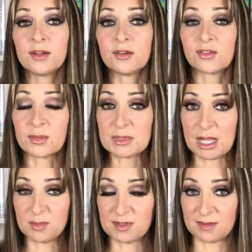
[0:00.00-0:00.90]

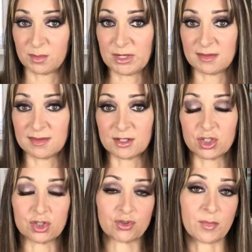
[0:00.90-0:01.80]
sometimes it's been
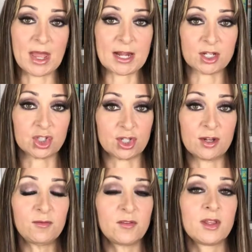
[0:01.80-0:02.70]
such a dramatic
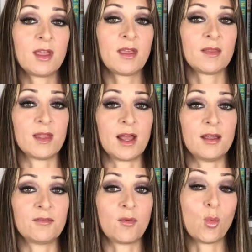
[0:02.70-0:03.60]
shift that
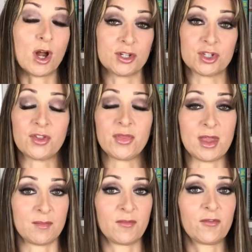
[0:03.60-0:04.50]
I've watched
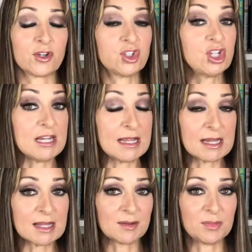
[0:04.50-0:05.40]
them for
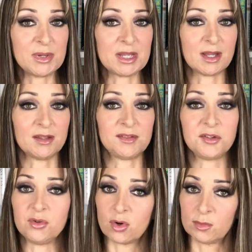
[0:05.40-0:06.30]
cheating, because
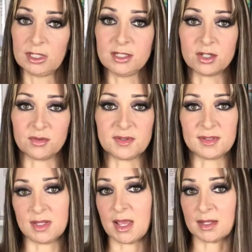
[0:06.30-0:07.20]
you normally don't
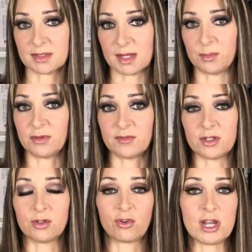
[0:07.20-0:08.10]
see that type of a
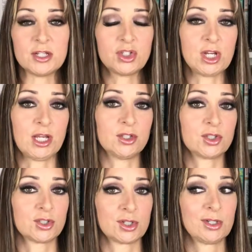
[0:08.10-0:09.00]
grade
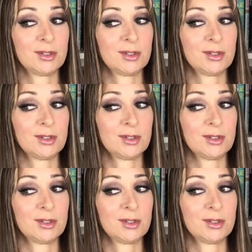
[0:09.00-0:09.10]
change,